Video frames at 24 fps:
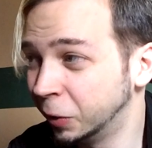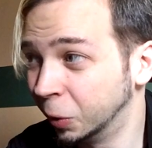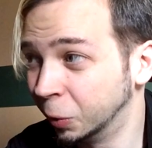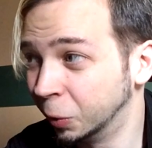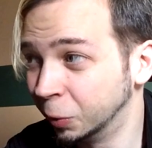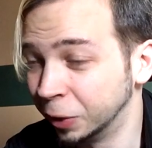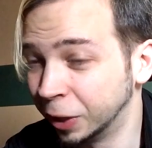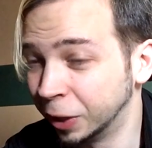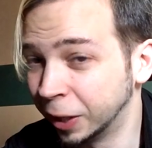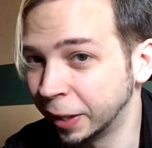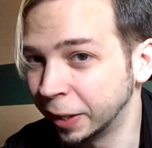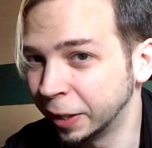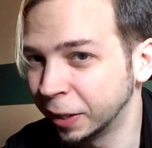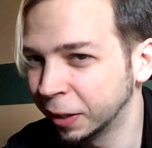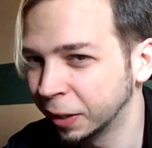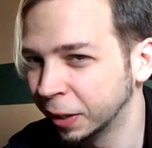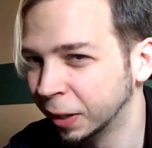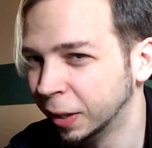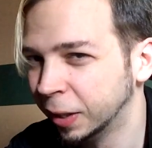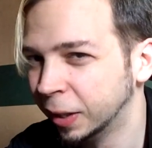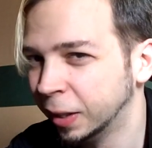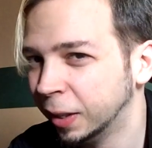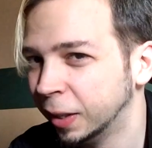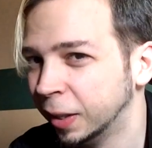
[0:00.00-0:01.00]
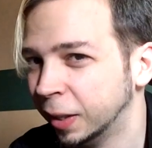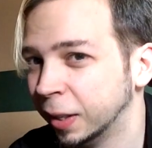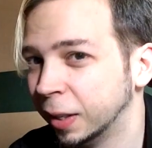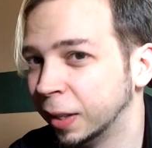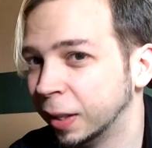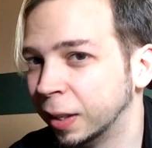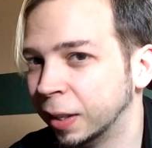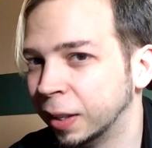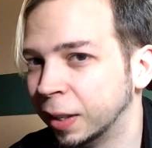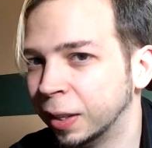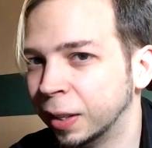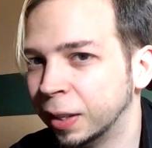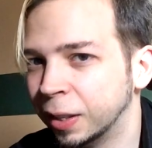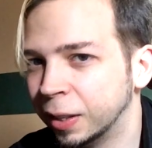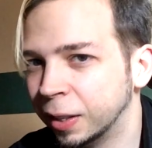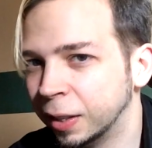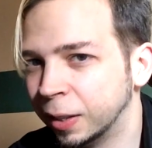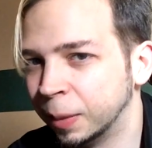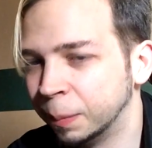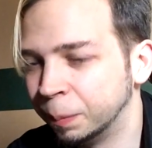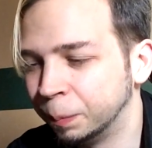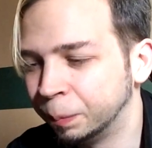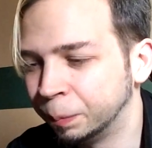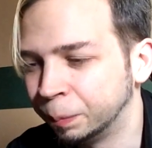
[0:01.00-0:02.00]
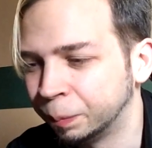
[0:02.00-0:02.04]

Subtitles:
don't like. All